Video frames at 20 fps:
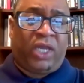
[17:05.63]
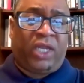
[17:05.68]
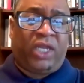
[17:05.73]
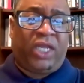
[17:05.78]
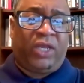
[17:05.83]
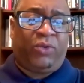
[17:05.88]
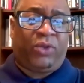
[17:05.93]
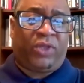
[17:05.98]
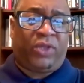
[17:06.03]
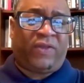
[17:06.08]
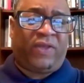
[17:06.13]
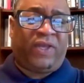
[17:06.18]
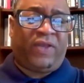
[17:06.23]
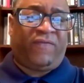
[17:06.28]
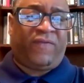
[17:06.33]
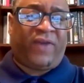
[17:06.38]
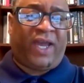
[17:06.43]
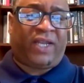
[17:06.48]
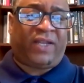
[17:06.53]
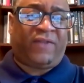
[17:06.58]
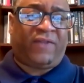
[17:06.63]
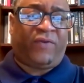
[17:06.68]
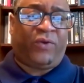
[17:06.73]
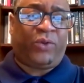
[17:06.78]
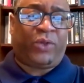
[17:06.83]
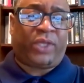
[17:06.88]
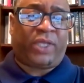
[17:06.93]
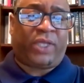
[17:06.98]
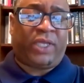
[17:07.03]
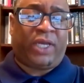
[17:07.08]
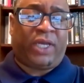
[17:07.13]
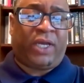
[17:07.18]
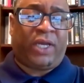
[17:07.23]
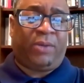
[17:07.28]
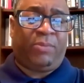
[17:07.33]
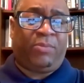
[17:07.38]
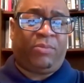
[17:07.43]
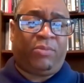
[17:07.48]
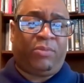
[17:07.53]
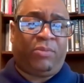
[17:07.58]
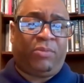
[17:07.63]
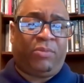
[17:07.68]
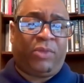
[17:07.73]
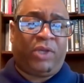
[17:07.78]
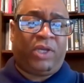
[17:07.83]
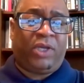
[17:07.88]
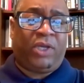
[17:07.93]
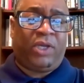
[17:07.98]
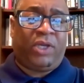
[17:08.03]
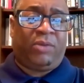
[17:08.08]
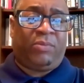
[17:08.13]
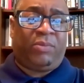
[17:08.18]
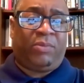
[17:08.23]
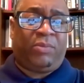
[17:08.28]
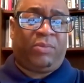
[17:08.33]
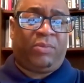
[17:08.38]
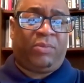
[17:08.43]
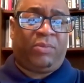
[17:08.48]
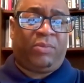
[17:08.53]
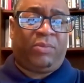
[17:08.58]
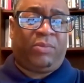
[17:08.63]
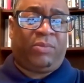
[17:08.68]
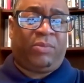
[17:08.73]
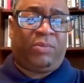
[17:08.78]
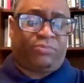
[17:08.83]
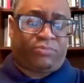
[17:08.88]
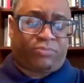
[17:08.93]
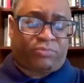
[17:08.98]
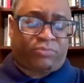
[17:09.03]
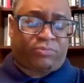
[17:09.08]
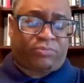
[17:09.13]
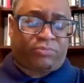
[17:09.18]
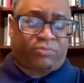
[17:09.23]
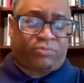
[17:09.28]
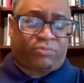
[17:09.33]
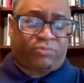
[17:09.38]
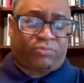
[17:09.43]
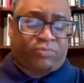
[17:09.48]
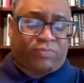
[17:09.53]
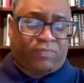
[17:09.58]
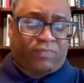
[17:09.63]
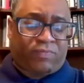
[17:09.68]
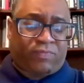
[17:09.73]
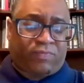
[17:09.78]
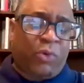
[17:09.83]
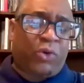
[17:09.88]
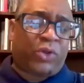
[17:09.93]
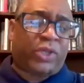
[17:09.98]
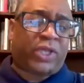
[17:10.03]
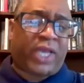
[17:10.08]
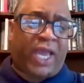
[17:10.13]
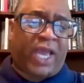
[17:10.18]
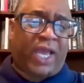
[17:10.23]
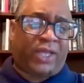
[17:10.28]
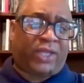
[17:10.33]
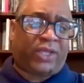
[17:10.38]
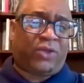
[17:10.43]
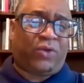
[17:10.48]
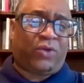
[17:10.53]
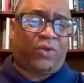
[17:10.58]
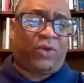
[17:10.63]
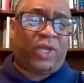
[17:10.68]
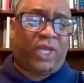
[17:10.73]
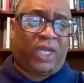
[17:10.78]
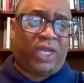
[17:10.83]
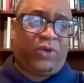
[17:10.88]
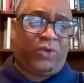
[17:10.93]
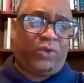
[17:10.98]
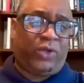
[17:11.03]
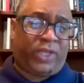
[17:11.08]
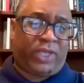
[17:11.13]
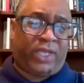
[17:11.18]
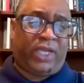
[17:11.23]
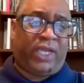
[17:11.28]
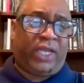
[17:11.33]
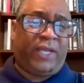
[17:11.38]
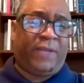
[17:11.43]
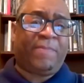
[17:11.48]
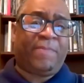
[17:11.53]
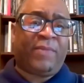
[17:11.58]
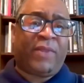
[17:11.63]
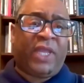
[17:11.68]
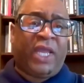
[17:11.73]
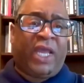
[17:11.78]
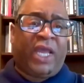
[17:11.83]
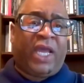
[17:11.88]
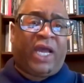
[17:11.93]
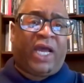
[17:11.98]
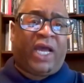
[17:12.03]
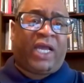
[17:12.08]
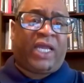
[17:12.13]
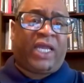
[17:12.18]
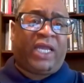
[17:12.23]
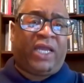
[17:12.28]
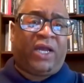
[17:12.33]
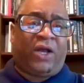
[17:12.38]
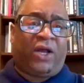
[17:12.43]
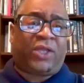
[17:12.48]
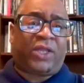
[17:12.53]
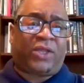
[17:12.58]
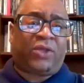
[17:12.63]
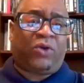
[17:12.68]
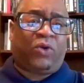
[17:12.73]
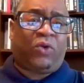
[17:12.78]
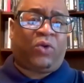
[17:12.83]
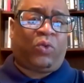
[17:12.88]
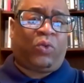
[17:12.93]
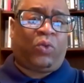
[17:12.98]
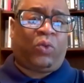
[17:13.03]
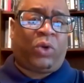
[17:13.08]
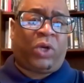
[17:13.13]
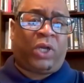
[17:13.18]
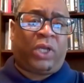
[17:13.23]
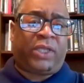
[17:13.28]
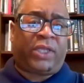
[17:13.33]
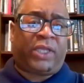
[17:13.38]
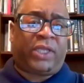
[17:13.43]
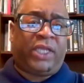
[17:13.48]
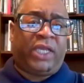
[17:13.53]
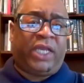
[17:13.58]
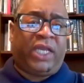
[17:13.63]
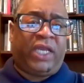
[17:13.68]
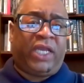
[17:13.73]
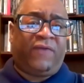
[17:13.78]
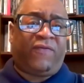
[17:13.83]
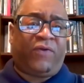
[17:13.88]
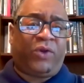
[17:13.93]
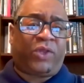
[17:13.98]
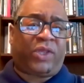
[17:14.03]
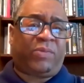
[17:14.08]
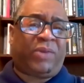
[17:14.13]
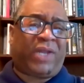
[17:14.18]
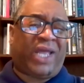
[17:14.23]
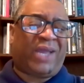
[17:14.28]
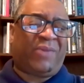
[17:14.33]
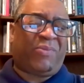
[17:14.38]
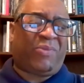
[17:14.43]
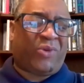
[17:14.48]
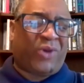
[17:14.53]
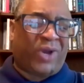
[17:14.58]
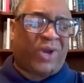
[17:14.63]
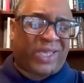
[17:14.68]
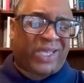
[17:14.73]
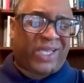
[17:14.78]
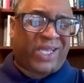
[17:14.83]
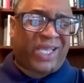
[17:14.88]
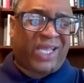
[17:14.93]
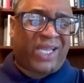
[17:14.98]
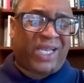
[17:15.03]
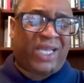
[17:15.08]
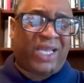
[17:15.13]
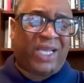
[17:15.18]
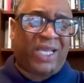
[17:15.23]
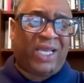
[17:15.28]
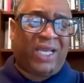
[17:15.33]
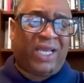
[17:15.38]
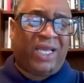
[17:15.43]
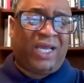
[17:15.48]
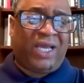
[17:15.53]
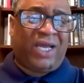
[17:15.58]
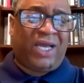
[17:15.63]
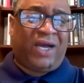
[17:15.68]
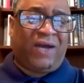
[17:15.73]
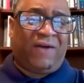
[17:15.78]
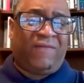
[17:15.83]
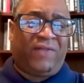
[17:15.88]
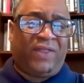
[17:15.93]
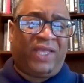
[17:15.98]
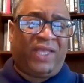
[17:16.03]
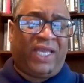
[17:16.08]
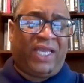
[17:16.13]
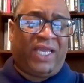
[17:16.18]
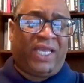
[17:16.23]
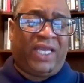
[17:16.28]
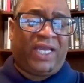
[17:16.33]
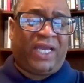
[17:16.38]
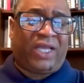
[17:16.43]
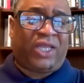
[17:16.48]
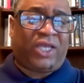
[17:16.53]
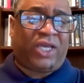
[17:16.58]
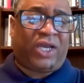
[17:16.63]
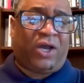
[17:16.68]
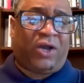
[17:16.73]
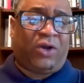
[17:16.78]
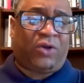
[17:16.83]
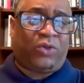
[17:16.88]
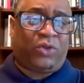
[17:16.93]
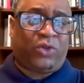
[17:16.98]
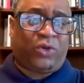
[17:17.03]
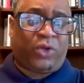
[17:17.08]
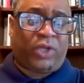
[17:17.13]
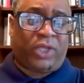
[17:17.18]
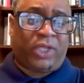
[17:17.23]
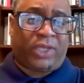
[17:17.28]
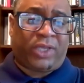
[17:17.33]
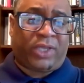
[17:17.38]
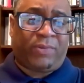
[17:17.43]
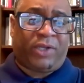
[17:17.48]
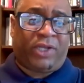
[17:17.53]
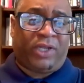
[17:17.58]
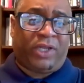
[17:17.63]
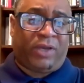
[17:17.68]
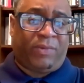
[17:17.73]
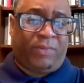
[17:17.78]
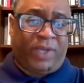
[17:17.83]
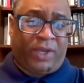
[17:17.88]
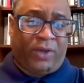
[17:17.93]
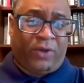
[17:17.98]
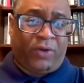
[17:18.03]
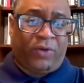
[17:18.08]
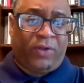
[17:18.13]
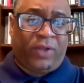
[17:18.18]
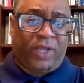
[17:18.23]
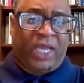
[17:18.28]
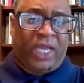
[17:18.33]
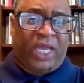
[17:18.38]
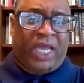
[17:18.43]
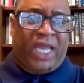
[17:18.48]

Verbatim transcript: And he was, in fact, the first uh, black um, sportscaster here in the city. Uh, he also was the first black president of the uh, Chicago Journalism Club here.